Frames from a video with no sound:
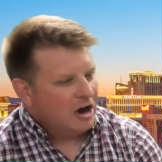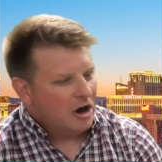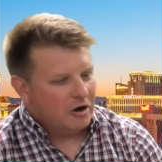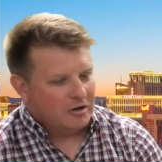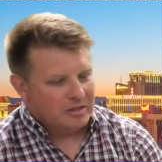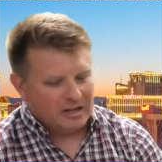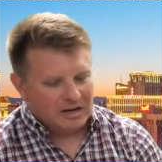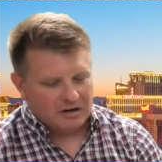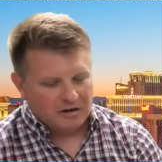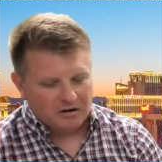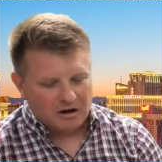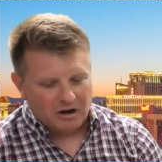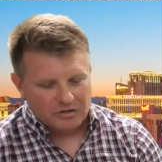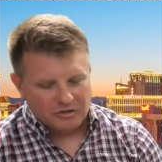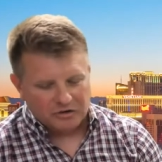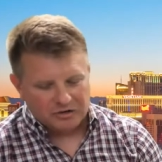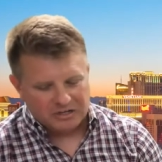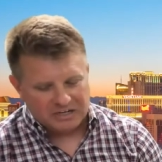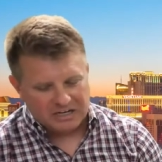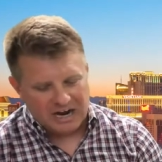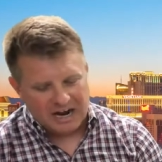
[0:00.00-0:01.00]
Are there are
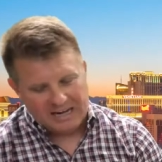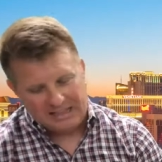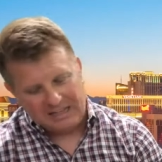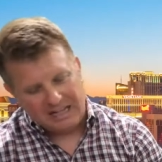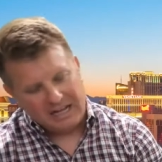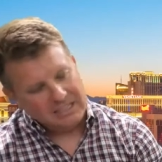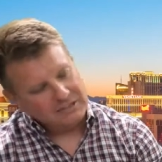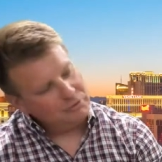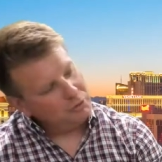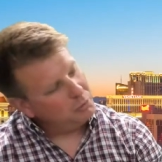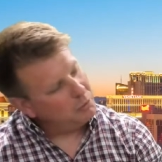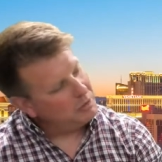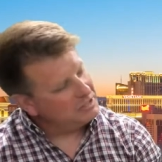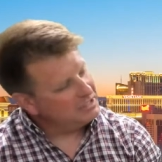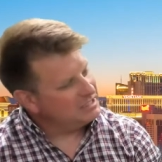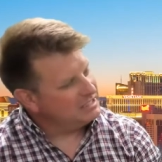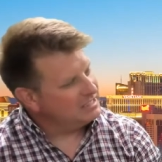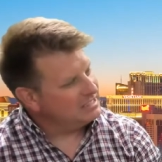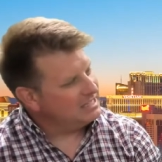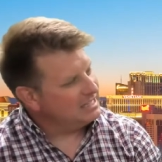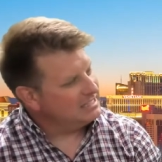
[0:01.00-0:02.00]
there guidelines for what
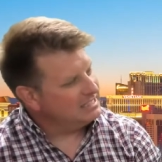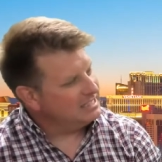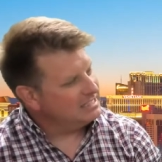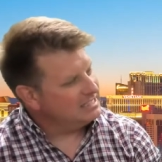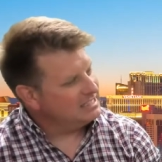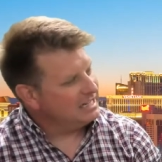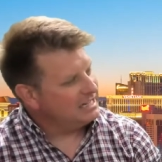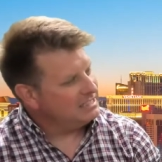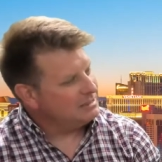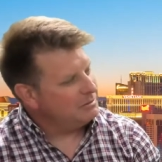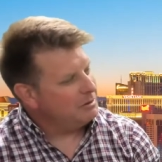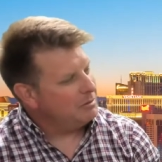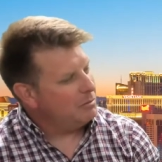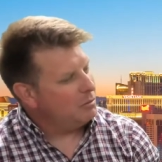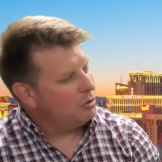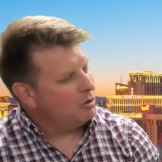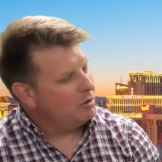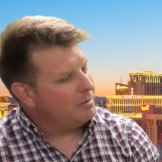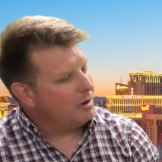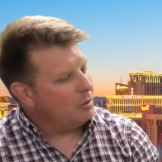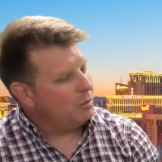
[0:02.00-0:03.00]
success is? Tell us a little
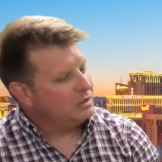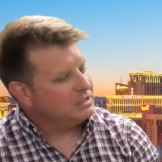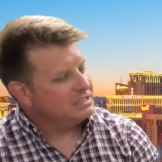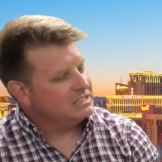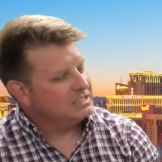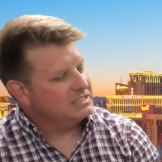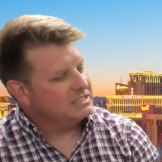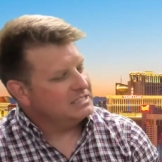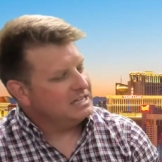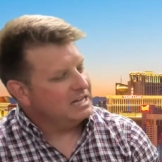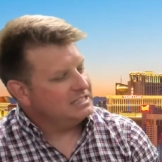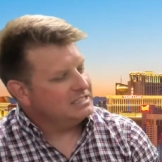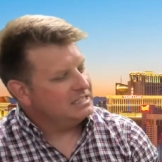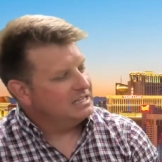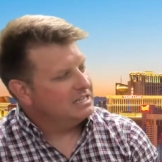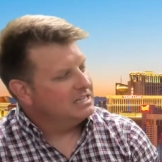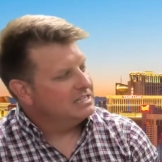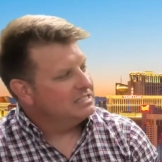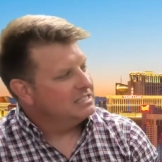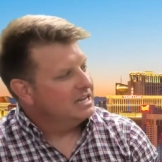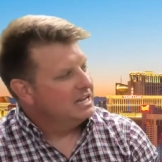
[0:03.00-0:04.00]
more about what success
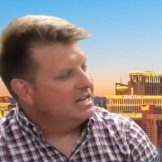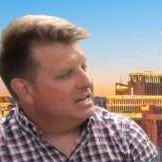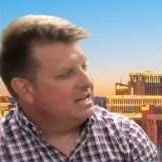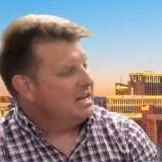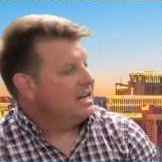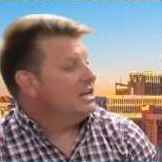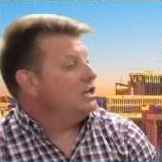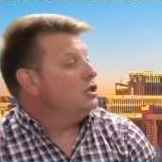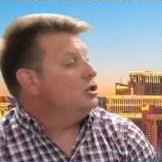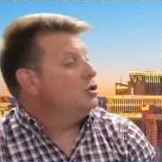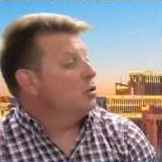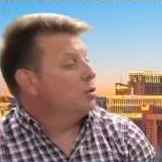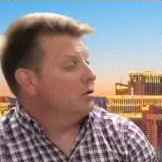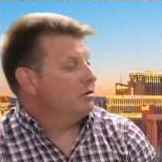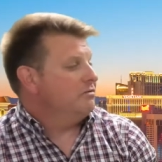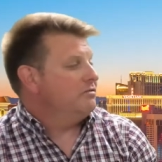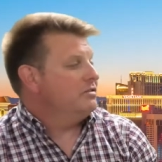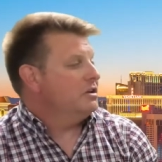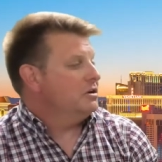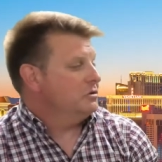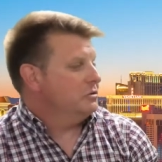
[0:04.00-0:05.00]
is in your
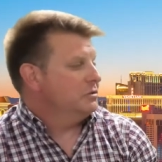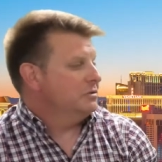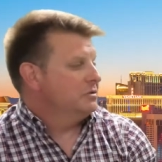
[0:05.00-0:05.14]
view.